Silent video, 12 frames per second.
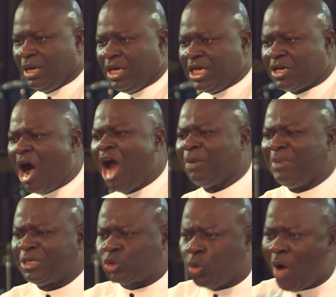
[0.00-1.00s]
He called
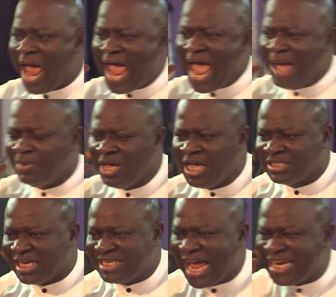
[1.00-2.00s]
me 2 a.m.
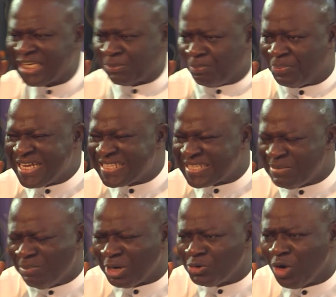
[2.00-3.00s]
Said, That is breathing,
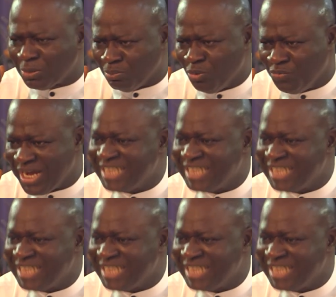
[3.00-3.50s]
but not moving.